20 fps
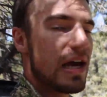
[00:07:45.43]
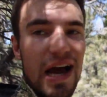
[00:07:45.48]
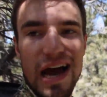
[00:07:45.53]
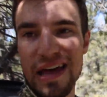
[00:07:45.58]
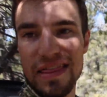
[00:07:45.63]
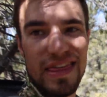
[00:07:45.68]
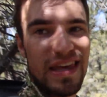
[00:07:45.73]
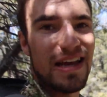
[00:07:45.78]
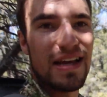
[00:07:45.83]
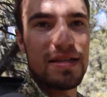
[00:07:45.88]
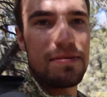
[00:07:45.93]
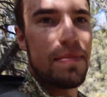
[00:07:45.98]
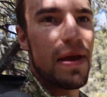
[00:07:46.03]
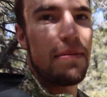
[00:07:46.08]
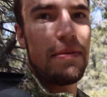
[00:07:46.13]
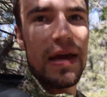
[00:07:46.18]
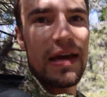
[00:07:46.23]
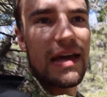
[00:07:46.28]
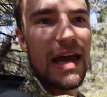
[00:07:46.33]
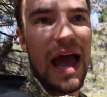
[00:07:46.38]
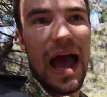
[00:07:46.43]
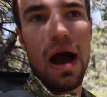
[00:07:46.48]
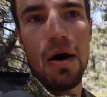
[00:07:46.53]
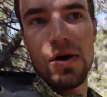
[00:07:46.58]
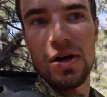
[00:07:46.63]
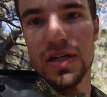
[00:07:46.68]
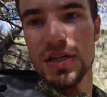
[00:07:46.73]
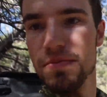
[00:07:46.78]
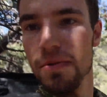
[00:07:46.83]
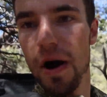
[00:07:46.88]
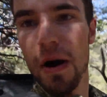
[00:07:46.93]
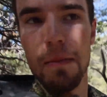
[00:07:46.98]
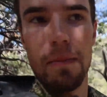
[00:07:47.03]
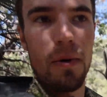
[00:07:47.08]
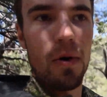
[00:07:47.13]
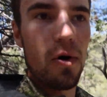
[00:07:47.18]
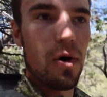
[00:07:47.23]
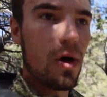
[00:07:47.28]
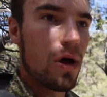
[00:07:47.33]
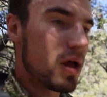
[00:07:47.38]
I think it's maybe a cow or a small
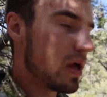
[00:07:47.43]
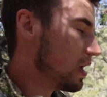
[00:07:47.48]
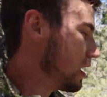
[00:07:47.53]
bull.